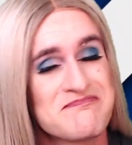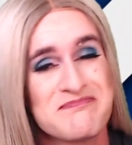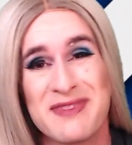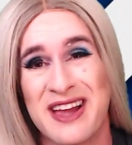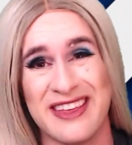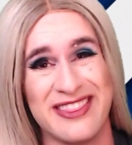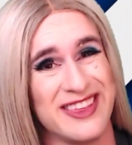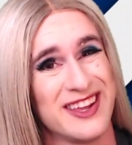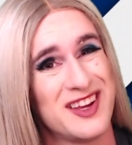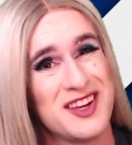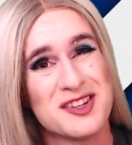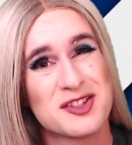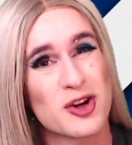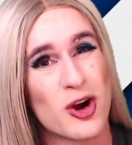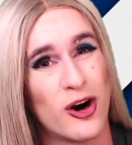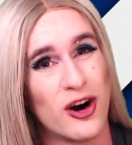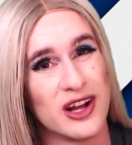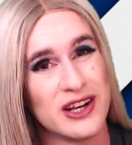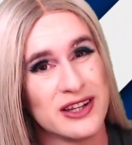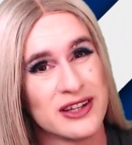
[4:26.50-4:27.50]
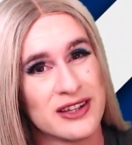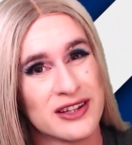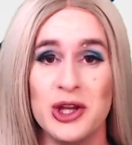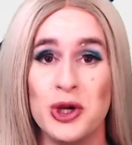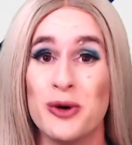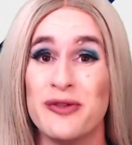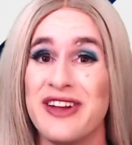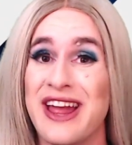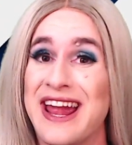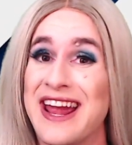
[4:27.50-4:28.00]
I think he's gone. You
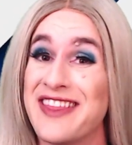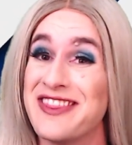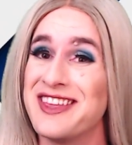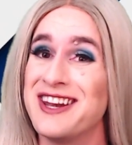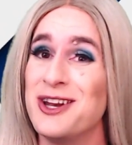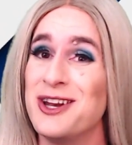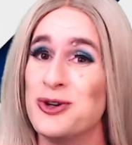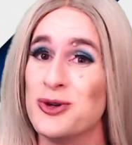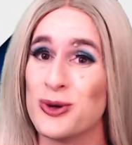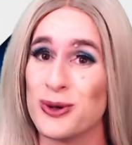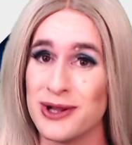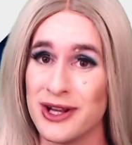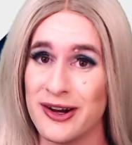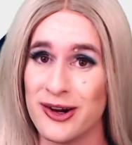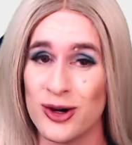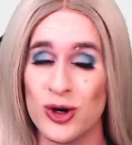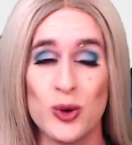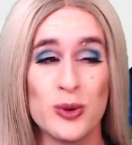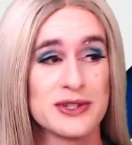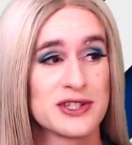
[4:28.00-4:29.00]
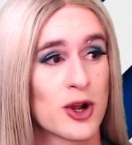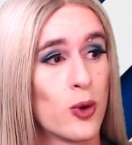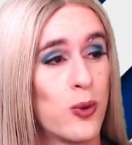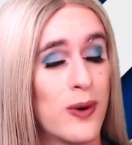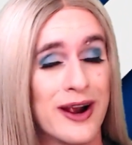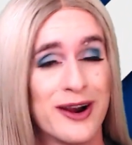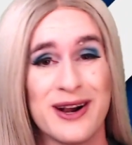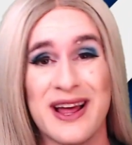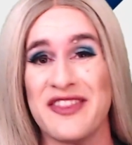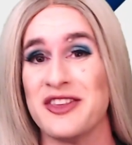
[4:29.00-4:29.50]
have Anthony Duclair, who was
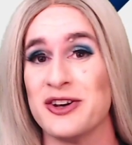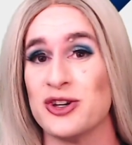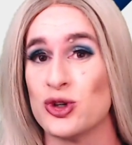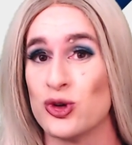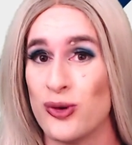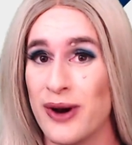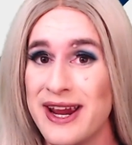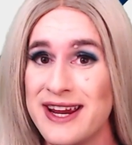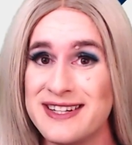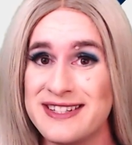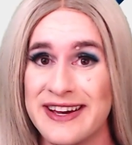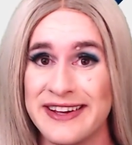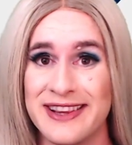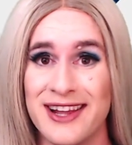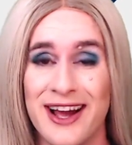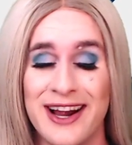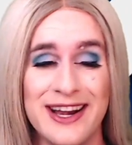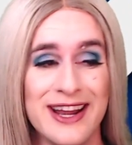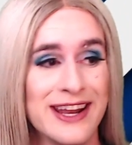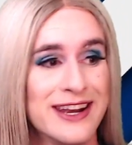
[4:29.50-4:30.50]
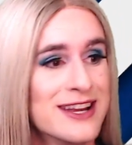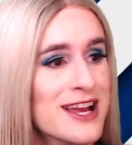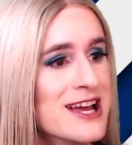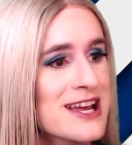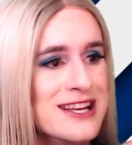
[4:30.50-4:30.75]
acquired at the trade deadline and